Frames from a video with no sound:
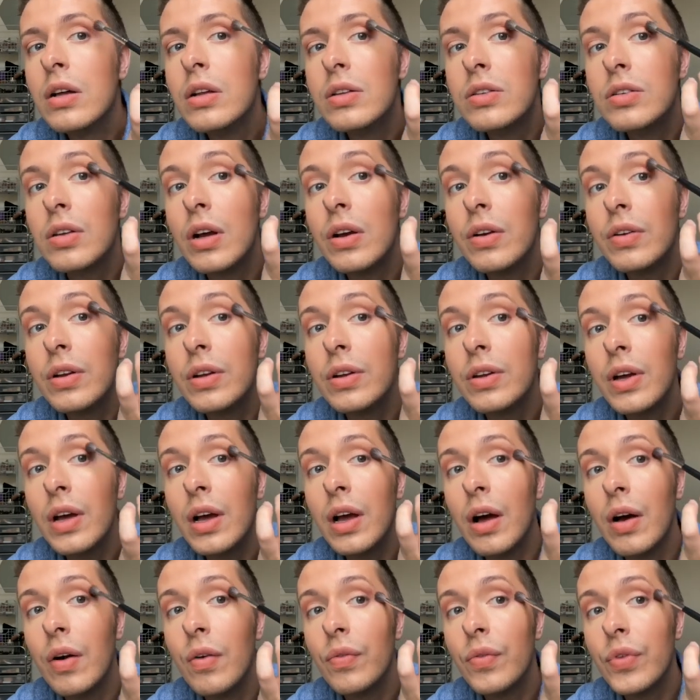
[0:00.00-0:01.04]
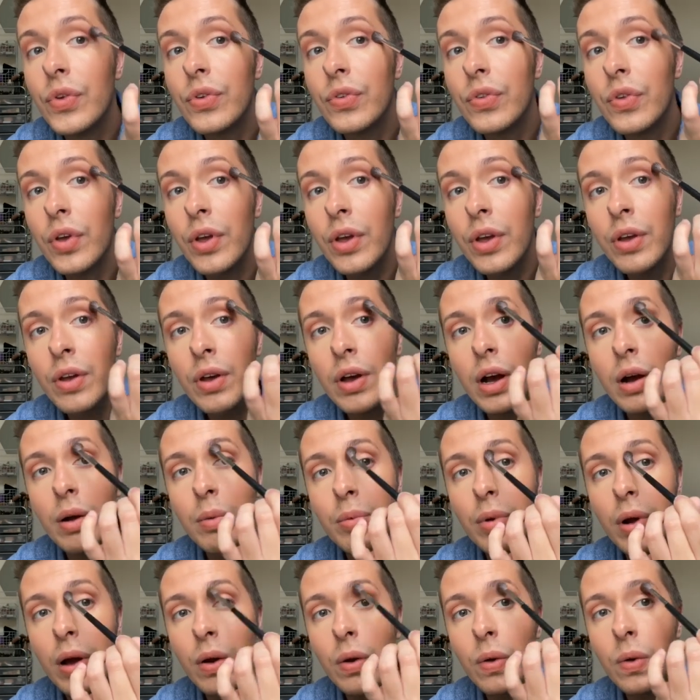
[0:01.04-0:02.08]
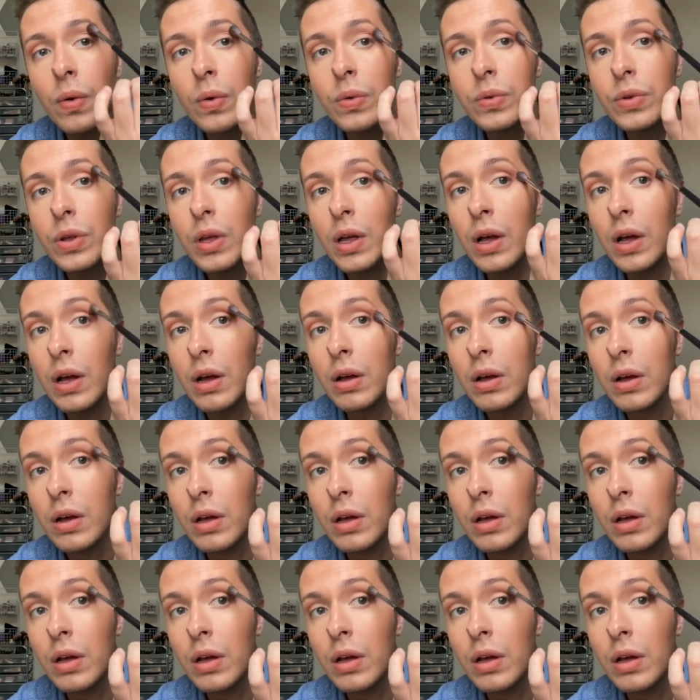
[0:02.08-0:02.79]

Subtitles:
tone it down. You see how cool is that?